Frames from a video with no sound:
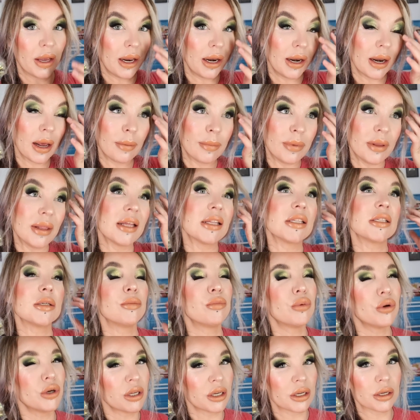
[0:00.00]
And I mean, that's some
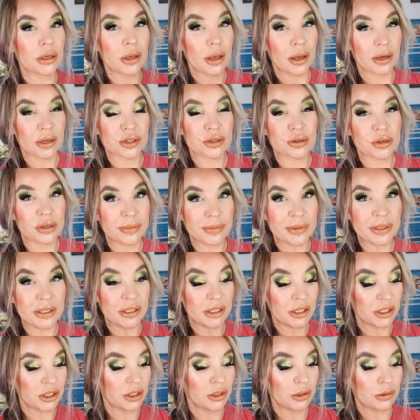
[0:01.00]
pretty extreme
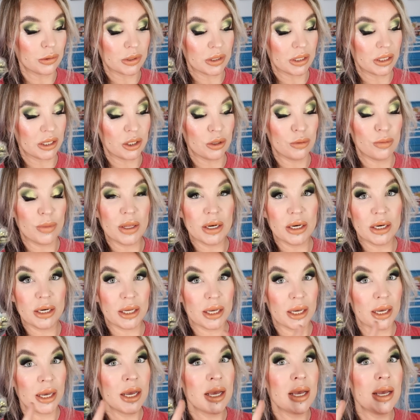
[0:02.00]
conditions with the
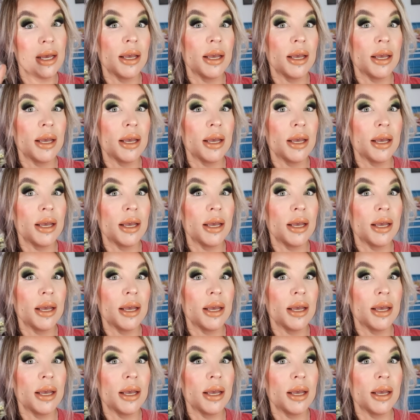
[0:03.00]
humidity